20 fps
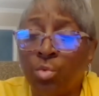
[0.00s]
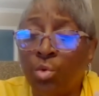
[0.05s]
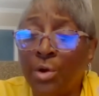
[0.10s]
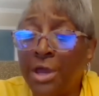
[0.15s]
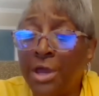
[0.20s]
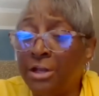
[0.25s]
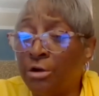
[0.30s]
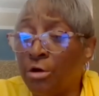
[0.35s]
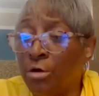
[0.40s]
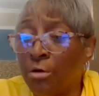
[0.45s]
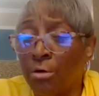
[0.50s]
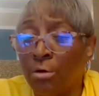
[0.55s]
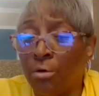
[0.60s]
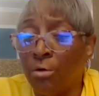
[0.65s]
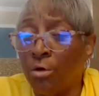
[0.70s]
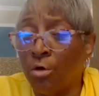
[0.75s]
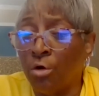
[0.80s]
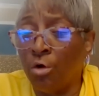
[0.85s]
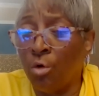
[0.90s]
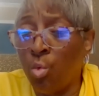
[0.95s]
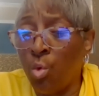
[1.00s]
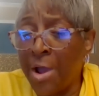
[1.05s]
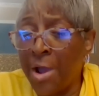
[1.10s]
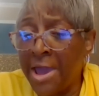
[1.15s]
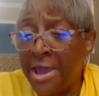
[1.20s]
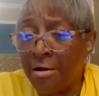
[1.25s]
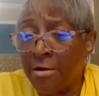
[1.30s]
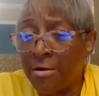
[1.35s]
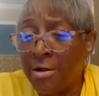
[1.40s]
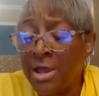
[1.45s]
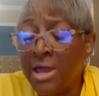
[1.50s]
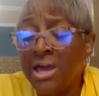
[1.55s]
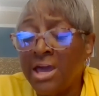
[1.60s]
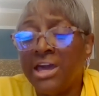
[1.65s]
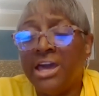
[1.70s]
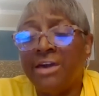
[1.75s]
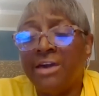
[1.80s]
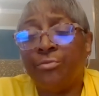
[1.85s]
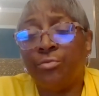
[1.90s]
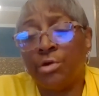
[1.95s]
when, or where,
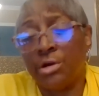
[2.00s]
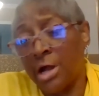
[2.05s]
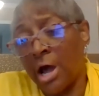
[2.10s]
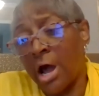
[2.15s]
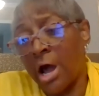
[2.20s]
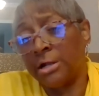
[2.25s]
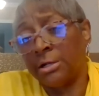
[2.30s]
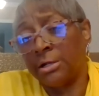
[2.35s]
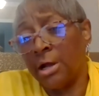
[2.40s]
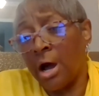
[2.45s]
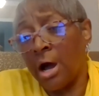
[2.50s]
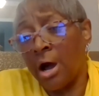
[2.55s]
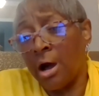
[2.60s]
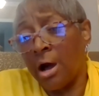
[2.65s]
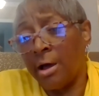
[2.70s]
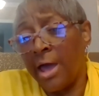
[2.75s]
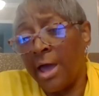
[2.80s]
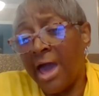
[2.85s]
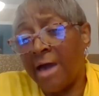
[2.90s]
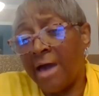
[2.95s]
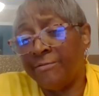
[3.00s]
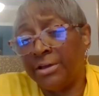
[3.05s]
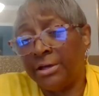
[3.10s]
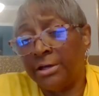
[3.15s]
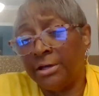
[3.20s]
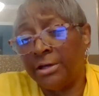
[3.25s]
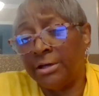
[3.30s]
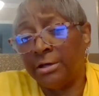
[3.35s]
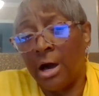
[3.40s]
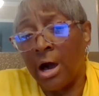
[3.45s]
if we're not having